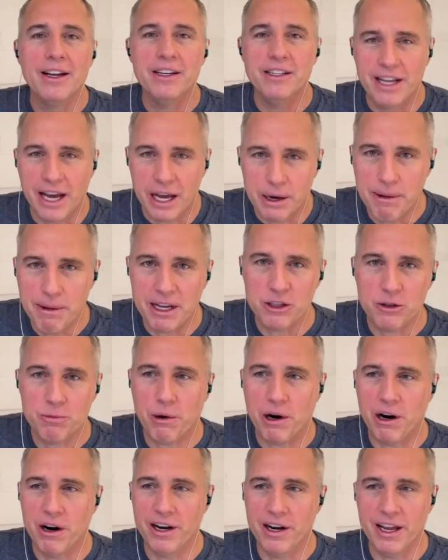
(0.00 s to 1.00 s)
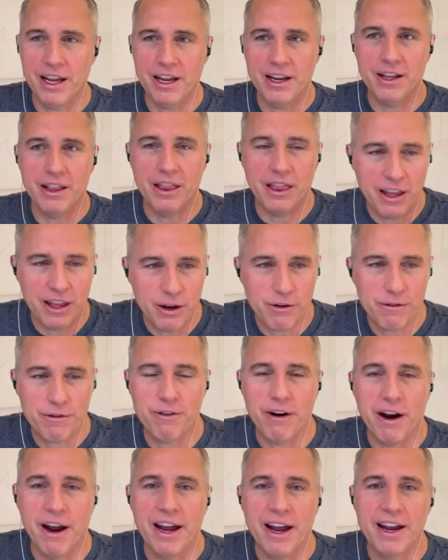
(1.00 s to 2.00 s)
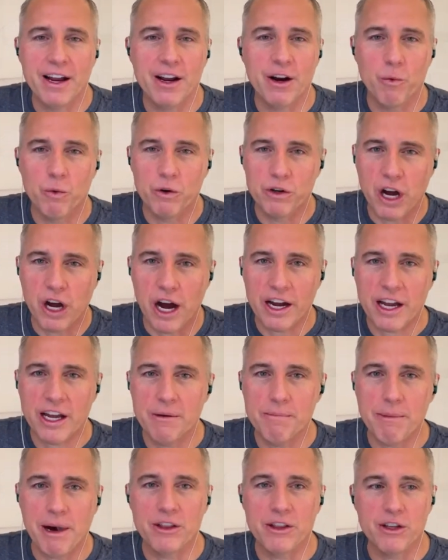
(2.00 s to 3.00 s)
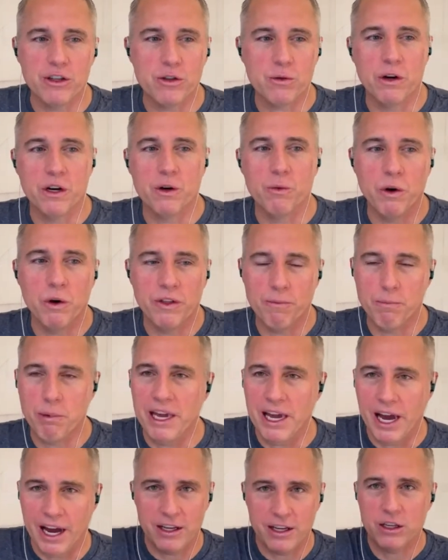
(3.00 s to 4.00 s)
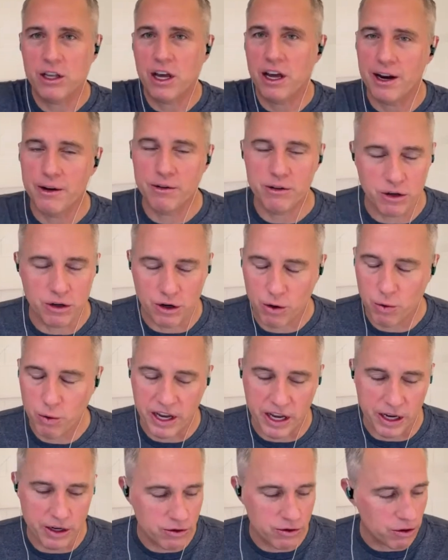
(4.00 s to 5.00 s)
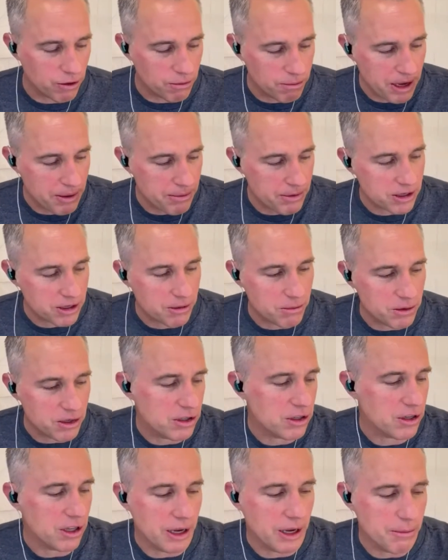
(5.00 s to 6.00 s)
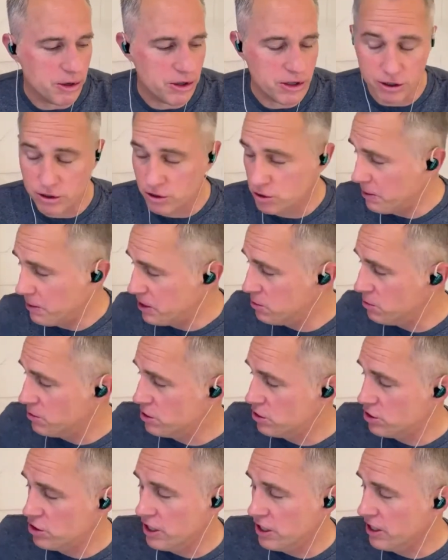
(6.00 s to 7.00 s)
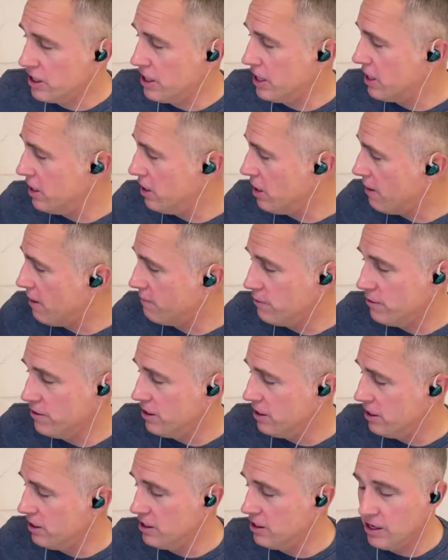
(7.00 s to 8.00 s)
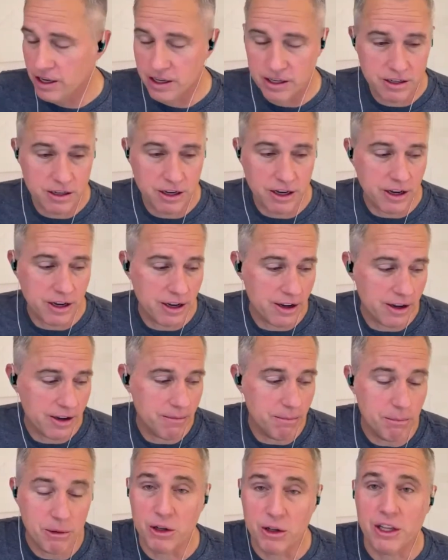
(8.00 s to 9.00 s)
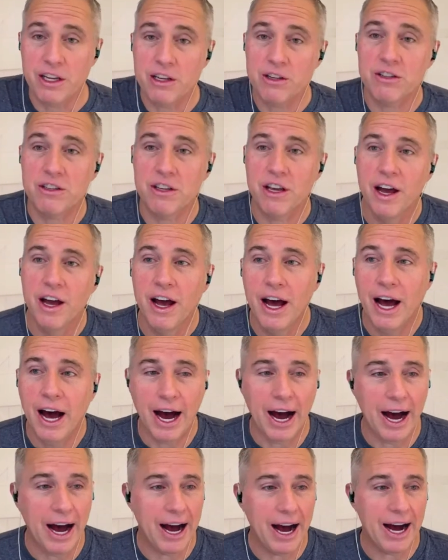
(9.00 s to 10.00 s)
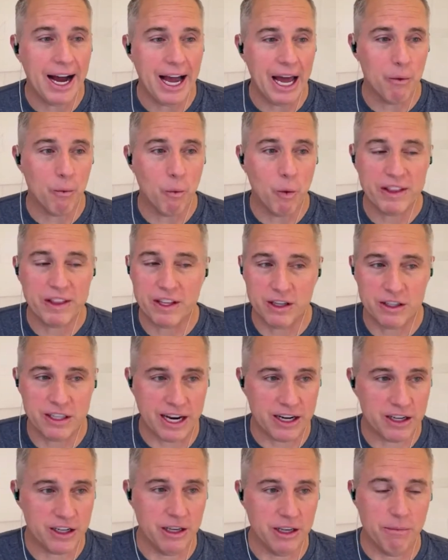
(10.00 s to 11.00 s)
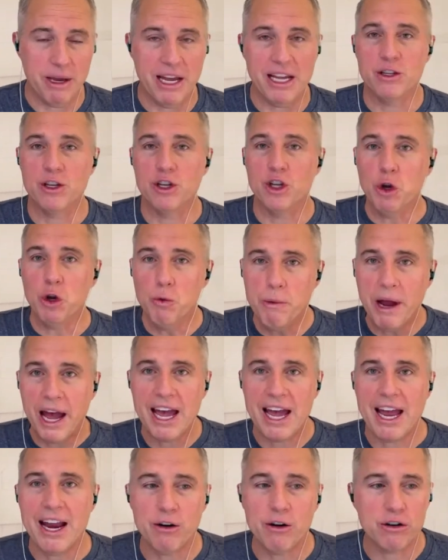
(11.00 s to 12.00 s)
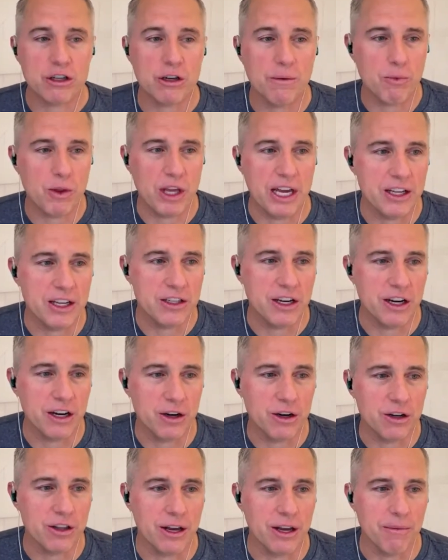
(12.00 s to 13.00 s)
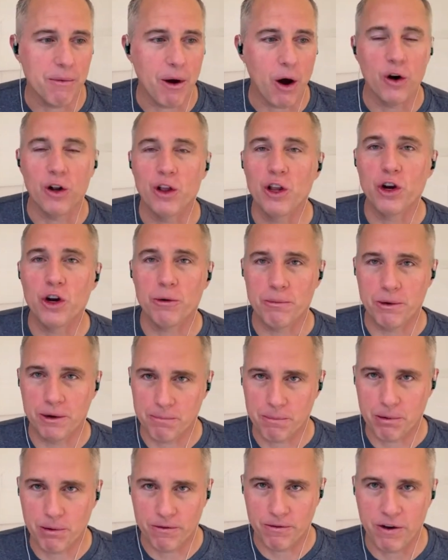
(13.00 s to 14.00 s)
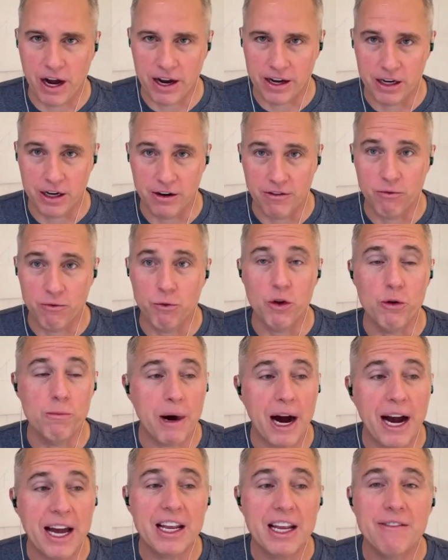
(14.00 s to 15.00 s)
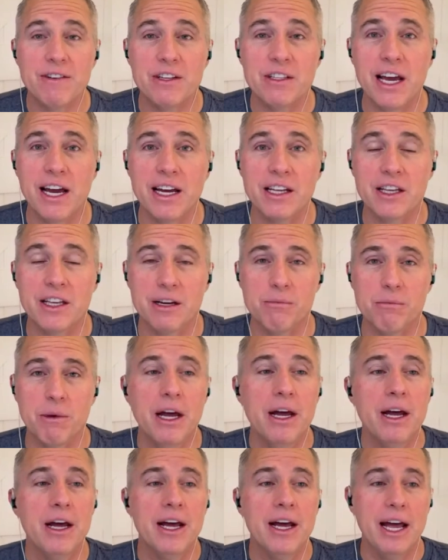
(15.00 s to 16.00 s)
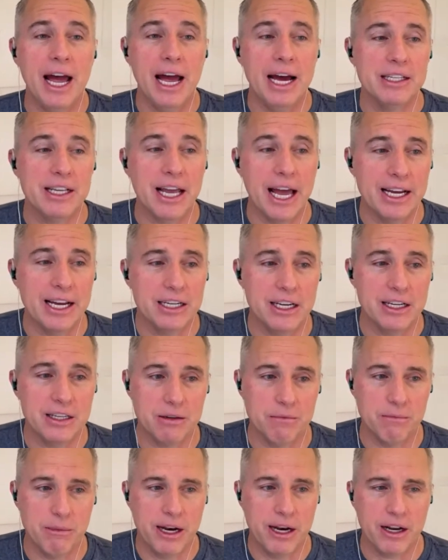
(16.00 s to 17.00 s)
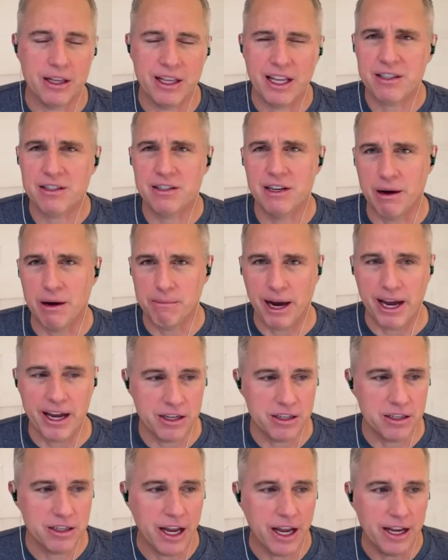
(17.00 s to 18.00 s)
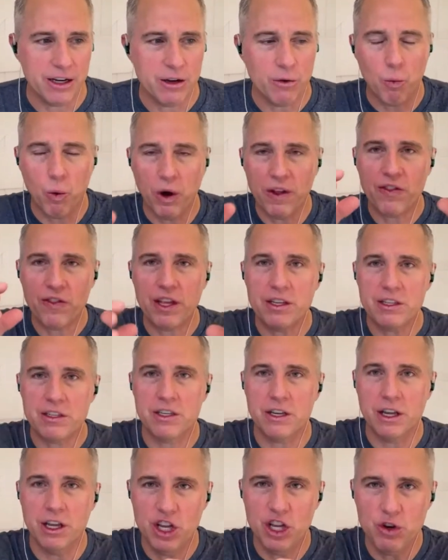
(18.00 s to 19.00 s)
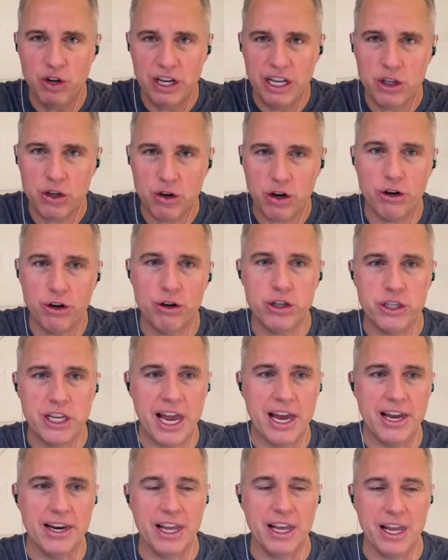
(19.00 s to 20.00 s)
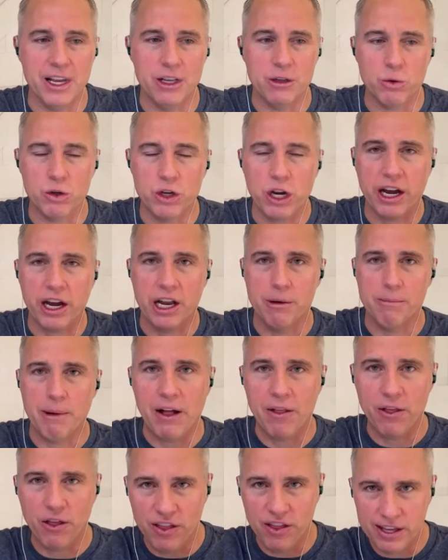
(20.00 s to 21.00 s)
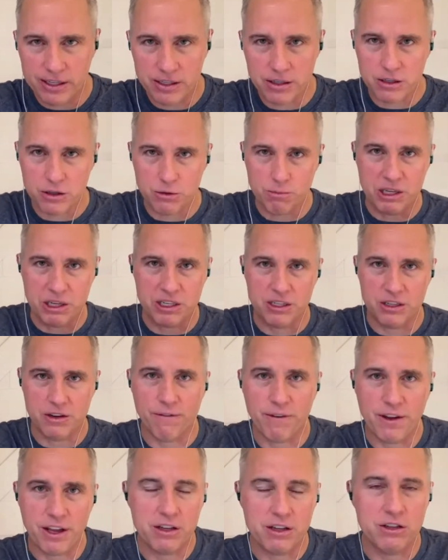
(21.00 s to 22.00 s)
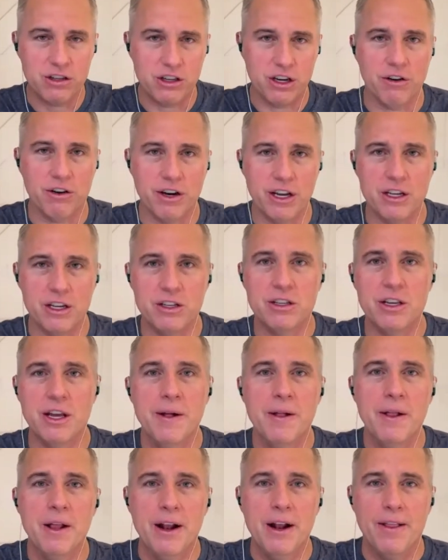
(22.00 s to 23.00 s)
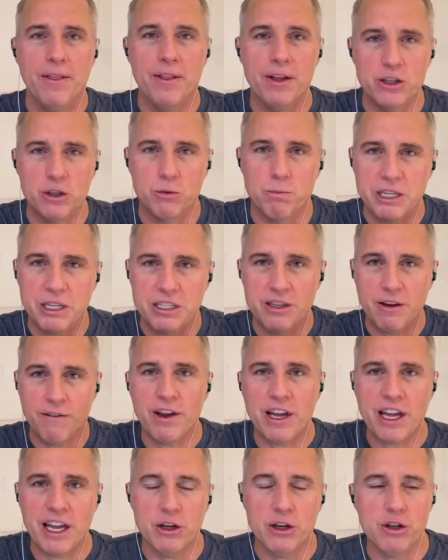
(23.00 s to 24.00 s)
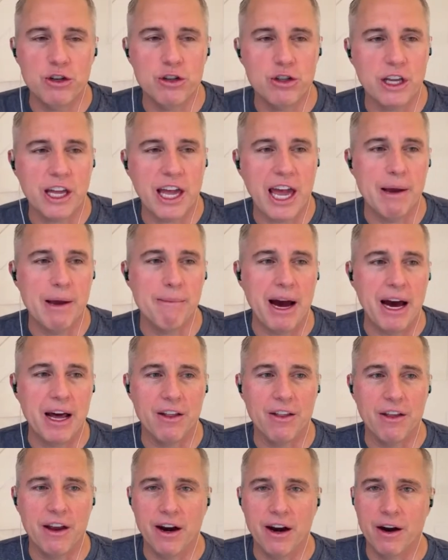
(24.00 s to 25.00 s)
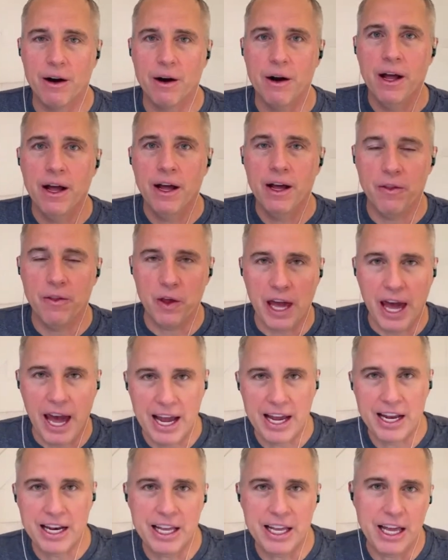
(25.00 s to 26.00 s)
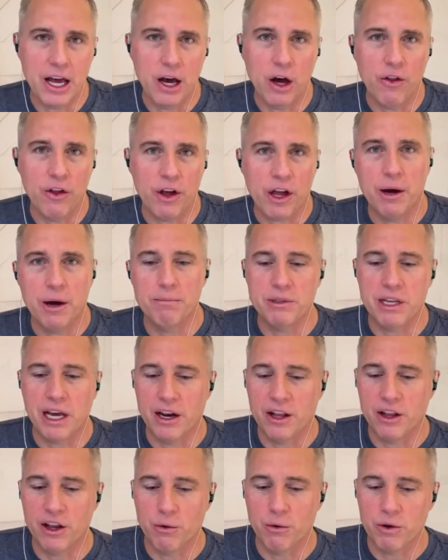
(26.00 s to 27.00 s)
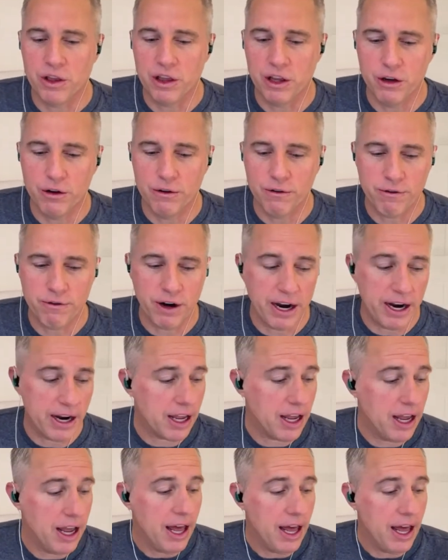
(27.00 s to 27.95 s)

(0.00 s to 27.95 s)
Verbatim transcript: Dead Man's Party, Leo Frank. We're talking about this one with Pete. I just thought I'd do a quick intro and maybe some disclaimers here, especially with the shit kicking off in the, in the uh, Middle East uh, and what this actually means. You may hear some things here that are a little bit provocative. You might even take them as anti Semitic. That's not my intent. What this you need to understand is we're talking about this specific series, the specific issues that came out of there, the ADL that comes out of there with Leo Frank.